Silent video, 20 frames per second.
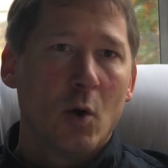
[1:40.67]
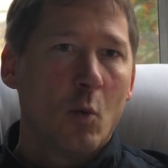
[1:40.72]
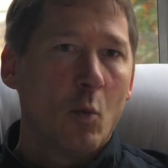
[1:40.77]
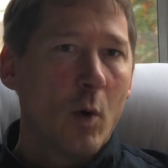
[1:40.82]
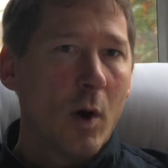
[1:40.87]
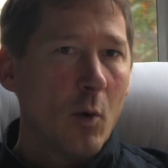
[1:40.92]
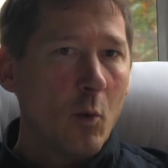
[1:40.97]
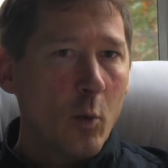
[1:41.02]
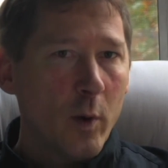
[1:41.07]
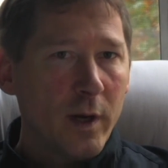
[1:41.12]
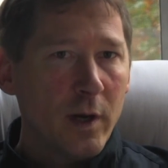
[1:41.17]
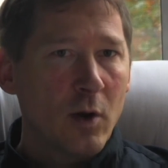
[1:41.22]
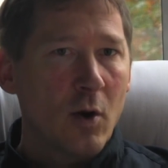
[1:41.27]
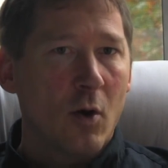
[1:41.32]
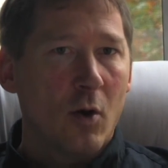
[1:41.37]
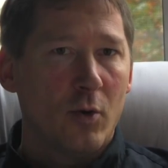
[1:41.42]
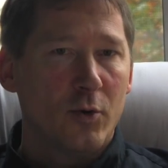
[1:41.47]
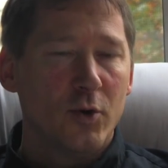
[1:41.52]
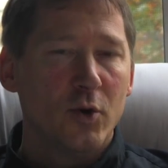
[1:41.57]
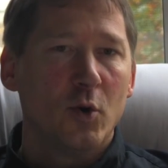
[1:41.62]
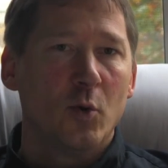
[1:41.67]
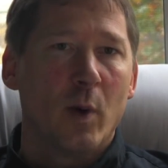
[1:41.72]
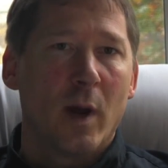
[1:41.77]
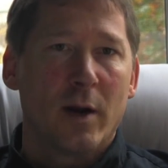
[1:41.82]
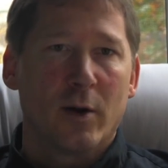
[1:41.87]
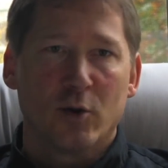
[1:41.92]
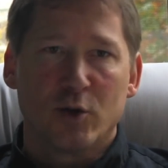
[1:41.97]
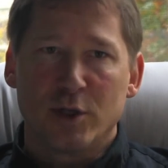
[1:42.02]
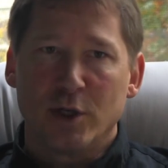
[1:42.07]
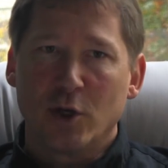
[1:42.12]
What we call new
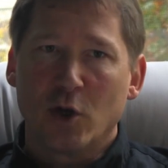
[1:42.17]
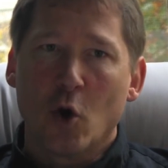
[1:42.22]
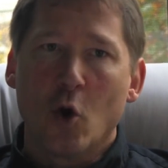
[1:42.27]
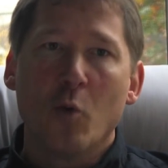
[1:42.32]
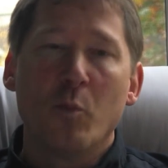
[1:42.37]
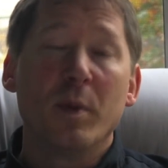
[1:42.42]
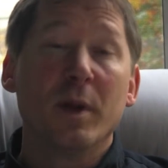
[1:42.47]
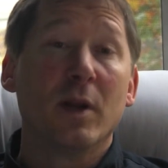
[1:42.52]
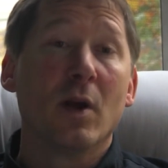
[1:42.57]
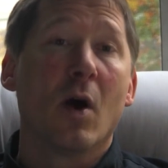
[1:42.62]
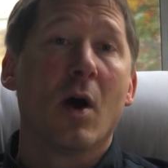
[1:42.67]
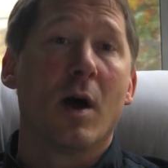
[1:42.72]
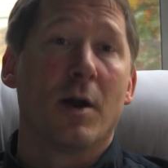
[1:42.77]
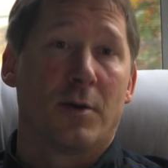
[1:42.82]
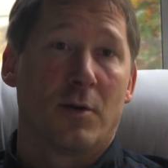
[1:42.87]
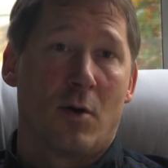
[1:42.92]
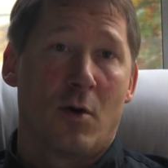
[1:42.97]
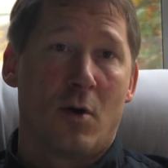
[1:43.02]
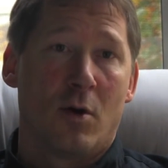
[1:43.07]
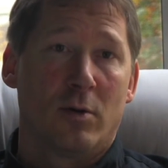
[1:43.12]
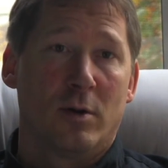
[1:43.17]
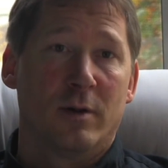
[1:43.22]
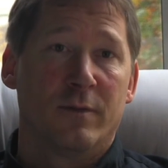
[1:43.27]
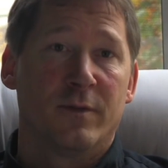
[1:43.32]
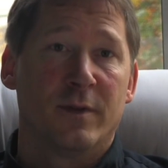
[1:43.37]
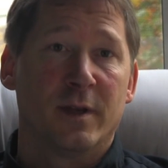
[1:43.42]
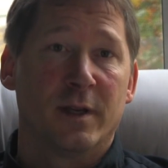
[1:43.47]
energy go beyond all of